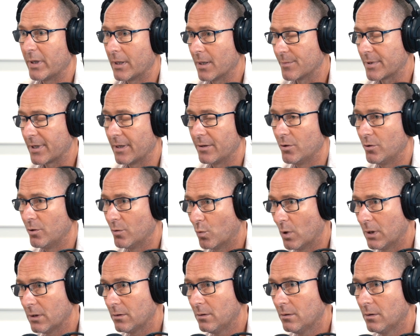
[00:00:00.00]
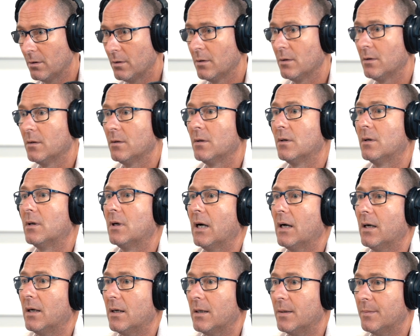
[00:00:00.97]
become say Unit One, mm.
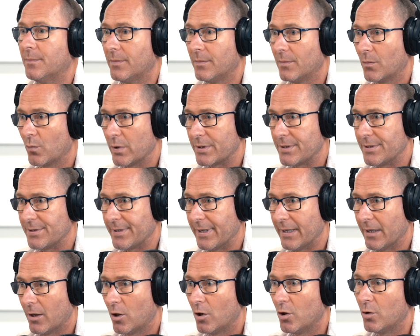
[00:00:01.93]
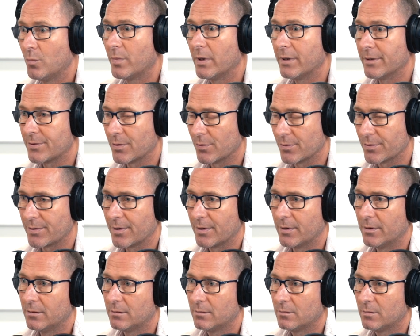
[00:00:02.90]
um, which is their home, but it's
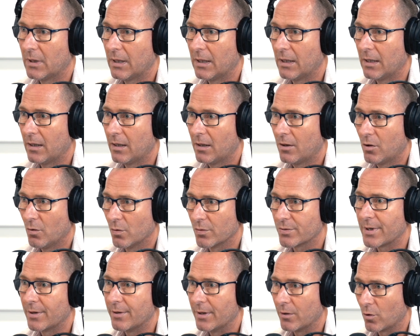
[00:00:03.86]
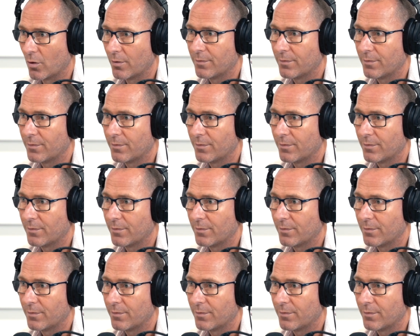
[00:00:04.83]
also uh, also their